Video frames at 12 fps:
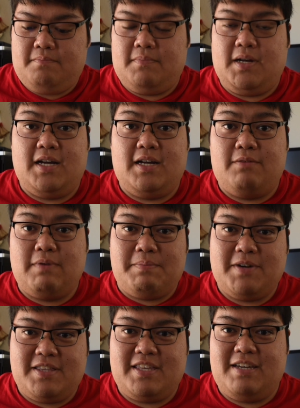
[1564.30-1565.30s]
One
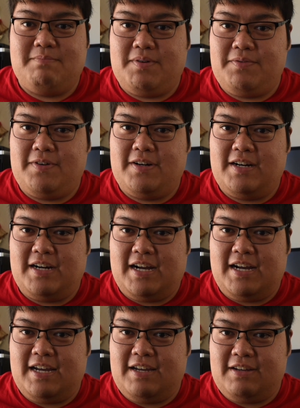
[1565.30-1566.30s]
more thing before
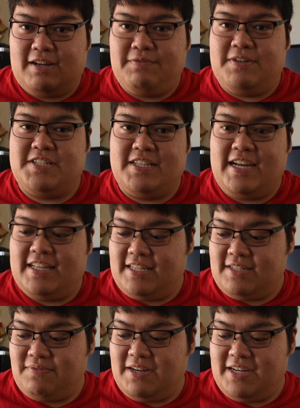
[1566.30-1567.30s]
I officially end
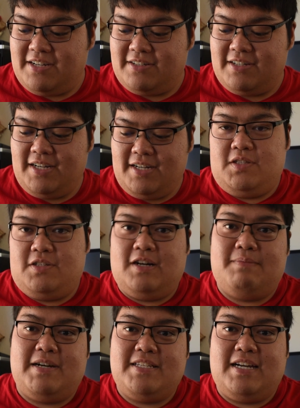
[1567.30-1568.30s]
this video.
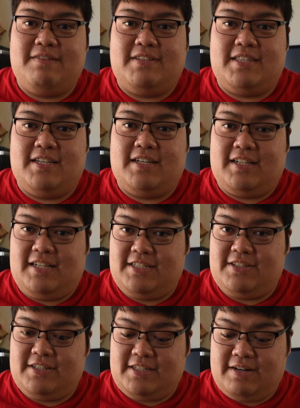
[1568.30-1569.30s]
During my time at the
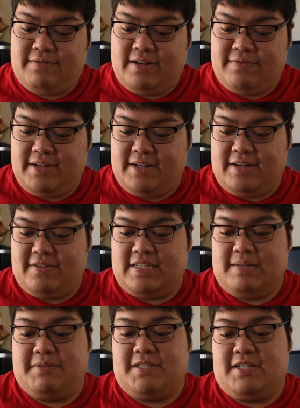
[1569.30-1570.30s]
Colossal Discovery Event, I was
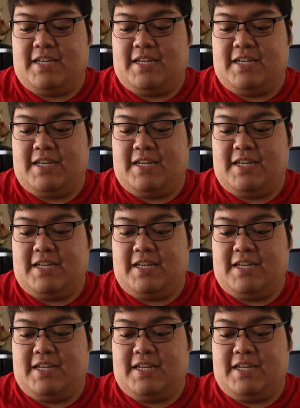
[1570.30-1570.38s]
able to